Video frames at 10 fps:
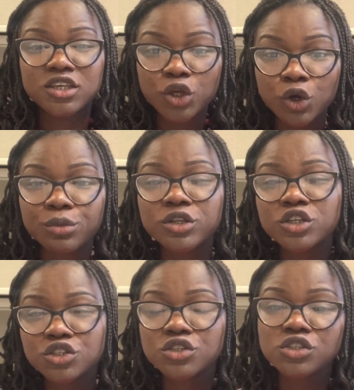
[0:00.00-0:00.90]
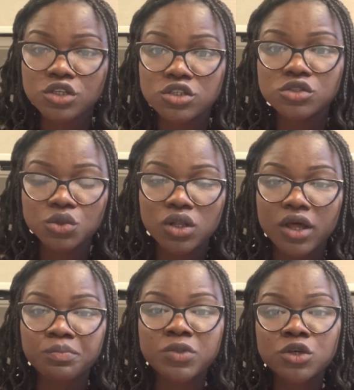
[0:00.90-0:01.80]
a communication studies scholar.
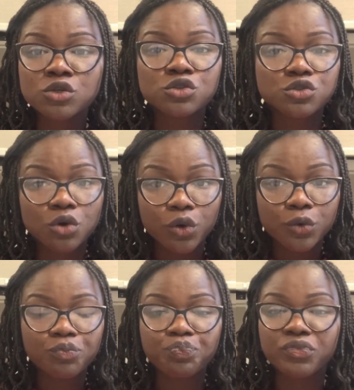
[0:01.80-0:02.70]
So